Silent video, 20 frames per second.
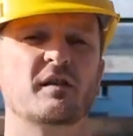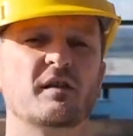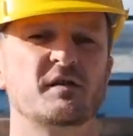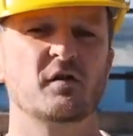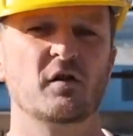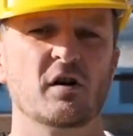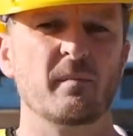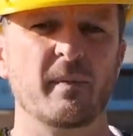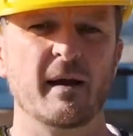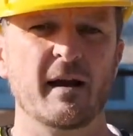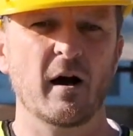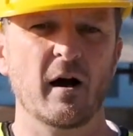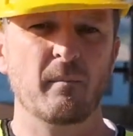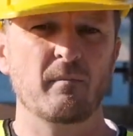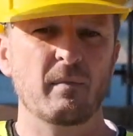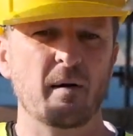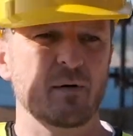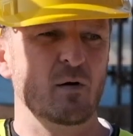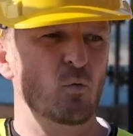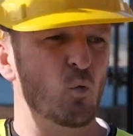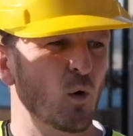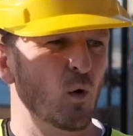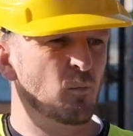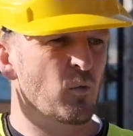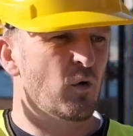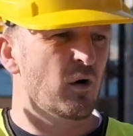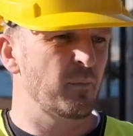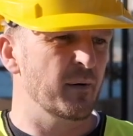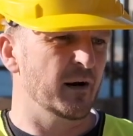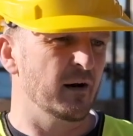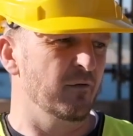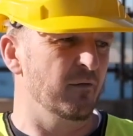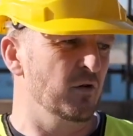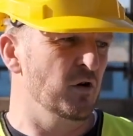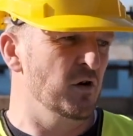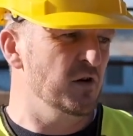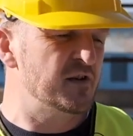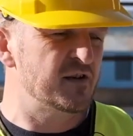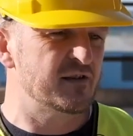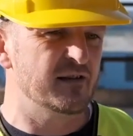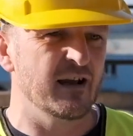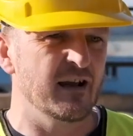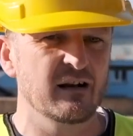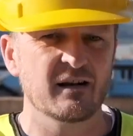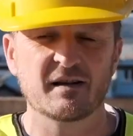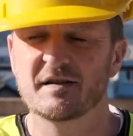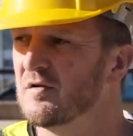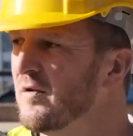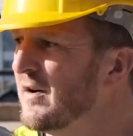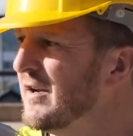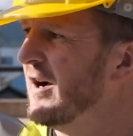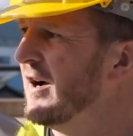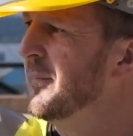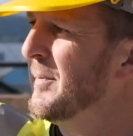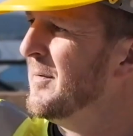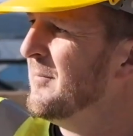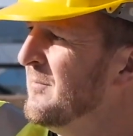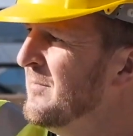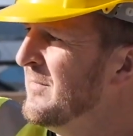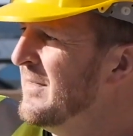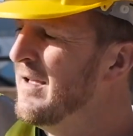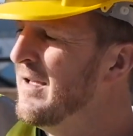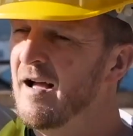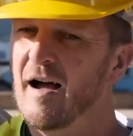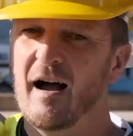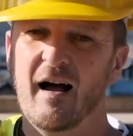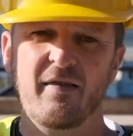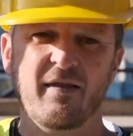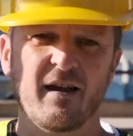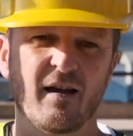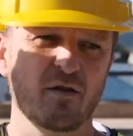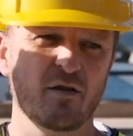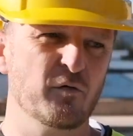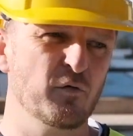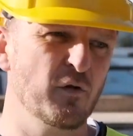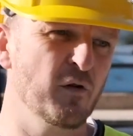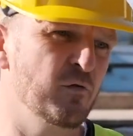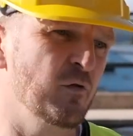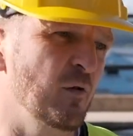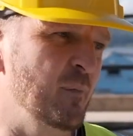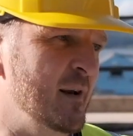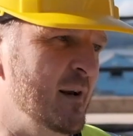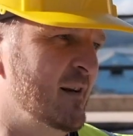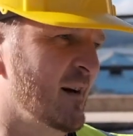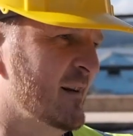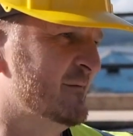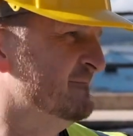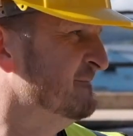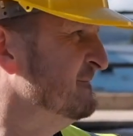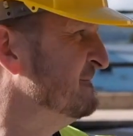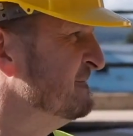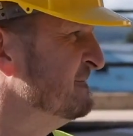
that's going to be up. Maybe one more bit of loose steel is going up, and then the roof will be done.